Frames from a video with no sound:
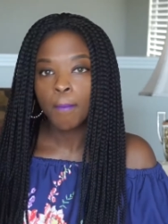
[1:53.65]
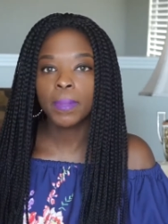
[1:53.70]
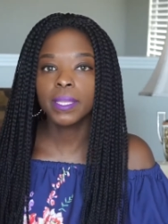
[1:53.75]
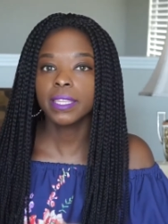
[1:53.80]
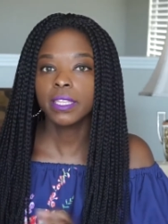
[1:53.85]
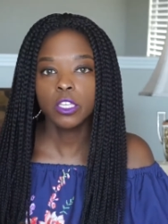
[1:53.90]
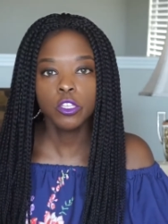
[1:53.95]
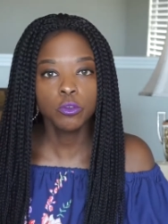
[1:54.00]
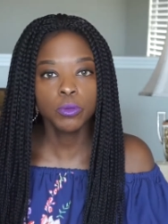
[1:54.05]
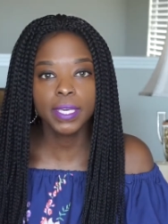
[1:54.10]
But
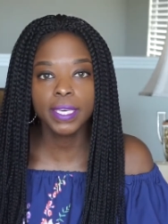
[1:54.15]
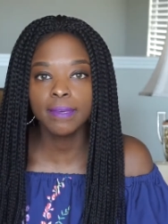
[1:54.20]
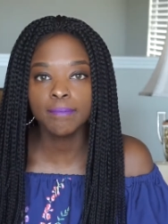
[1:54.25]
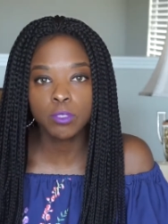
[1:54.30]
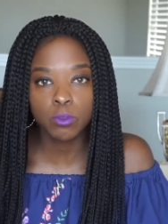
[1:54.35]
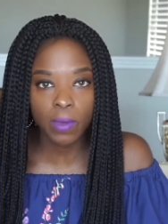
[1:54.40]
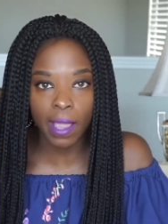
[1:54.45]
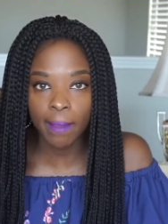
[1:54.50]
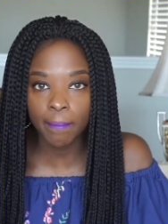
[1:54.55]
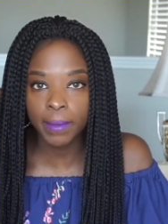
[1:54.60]
then you keep
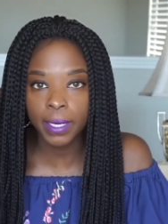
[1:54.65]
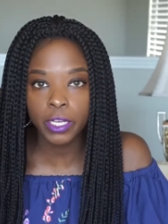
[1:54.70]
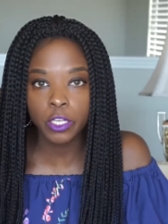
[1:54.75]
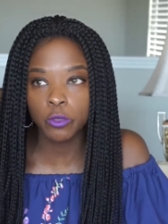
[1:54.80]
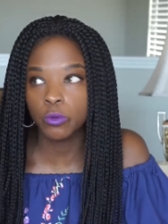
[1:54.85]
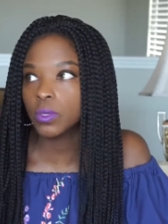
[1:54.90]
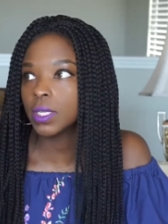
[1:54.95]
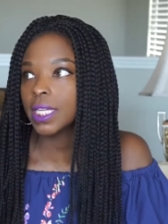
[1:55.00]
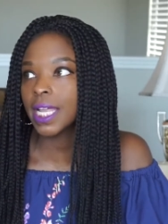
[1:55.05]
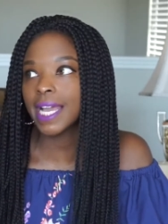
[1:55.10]
swiping and
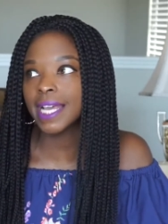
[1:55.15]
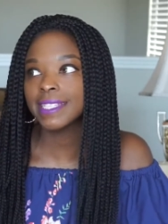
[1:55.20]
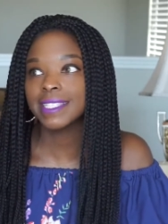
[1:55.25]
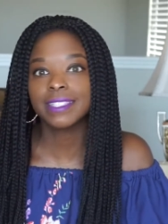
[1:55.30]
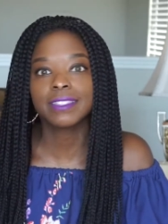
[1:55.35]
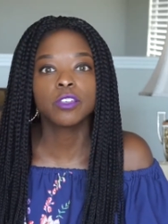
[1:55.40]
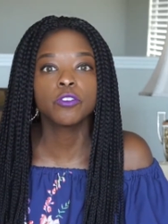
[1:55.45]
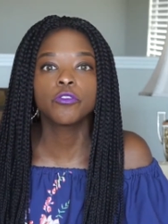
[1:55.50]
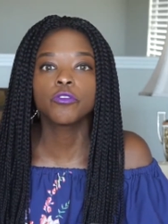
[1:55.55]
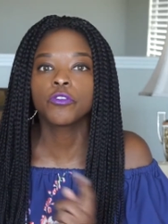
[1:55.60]
you realize
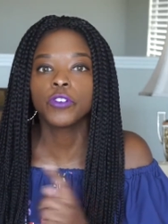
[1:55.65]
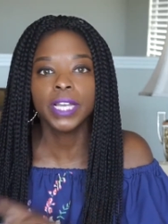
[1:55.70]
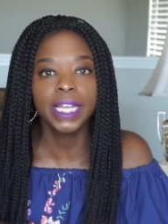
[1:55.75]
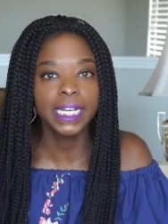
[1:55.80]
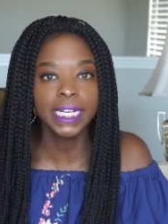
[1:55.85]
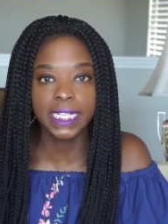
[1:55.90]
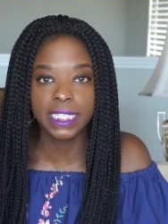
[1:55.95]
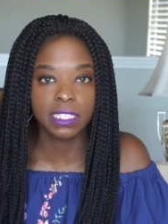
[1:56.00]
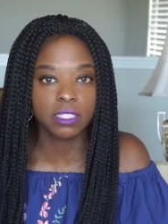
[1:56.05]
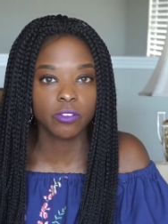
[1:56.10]
the
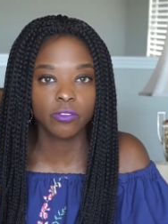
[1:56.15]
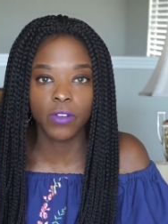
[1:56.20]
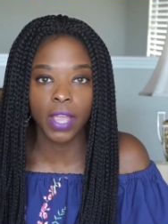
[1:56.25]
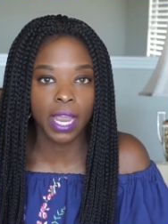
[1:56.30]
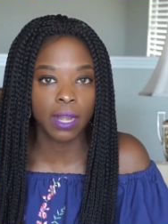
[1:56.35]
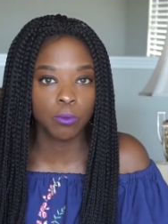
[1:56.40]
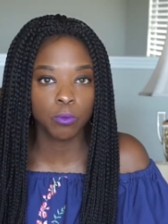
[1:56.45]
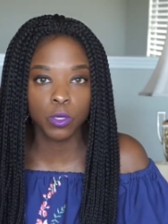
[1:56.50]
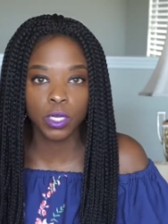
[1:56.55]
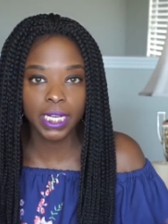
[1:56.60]
friend is the
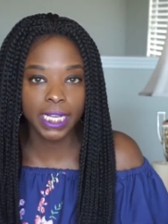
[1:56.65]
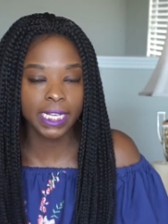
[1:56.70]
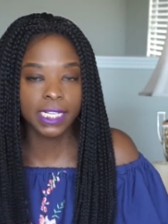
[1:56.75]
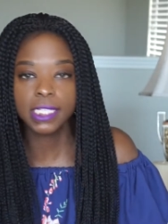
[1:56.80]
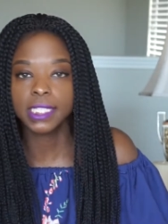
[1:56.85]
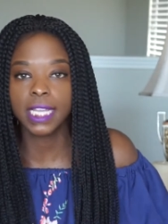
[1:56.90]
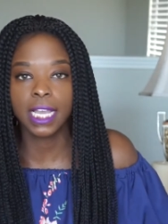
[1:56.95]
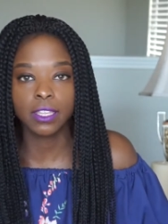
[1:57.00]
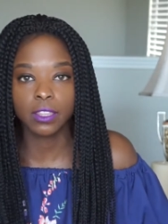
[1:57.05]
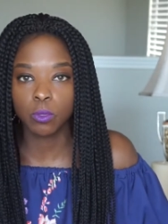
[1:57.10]
fine one and
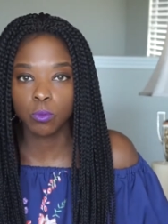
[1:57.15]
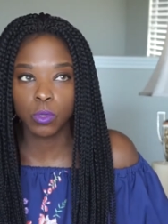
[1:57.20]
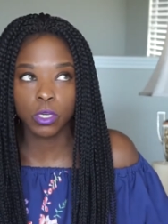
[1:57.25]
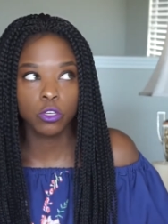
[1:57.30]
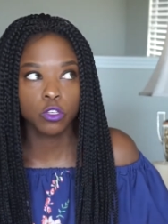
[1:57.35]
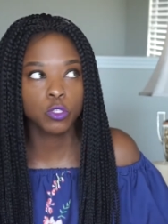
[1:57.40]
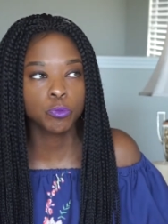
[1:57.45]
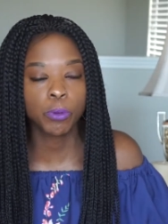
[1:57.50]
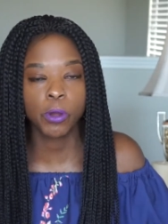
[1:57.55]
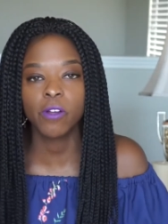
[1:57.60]
it's not the
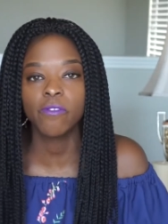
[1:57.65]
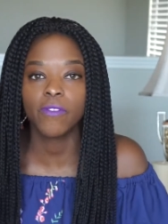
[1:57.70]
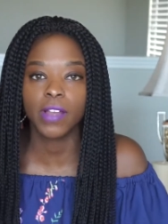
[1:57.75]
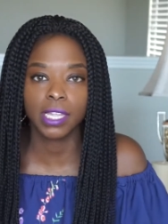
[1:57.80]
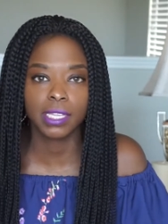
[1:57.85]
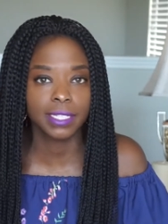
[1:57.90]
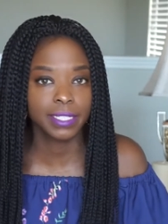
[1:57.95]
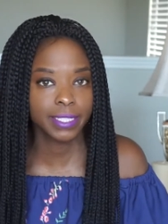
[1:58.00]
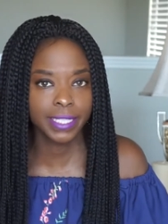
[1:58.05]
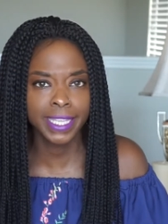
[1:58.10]
one whose
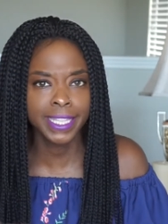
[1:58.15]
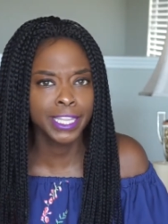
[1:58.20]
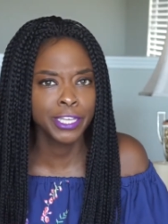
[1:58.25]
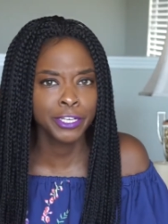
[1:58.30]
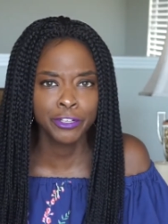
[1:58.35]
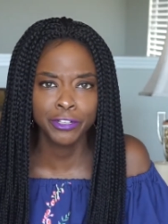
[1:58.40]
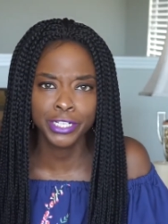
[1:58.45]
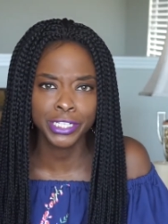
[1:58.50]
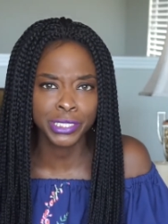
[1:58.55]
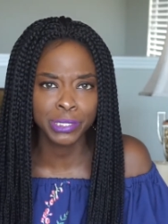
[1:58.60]
profile is. And then
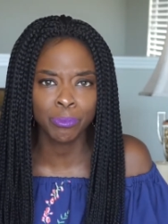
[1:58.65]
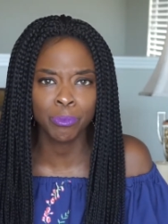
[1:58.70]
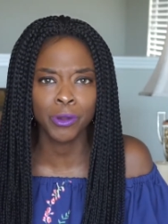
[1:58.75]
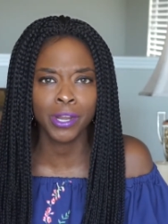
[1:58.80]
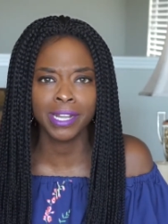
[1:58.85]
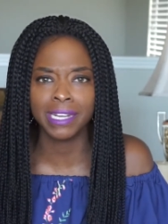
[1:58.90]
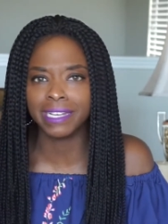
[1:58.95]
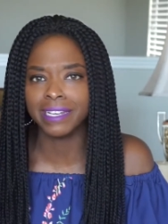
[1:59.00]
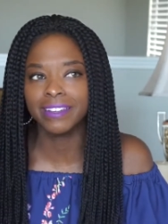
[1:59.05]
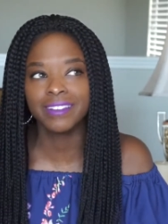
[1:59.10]
you're
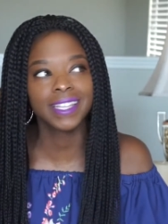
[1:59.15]
disappointed.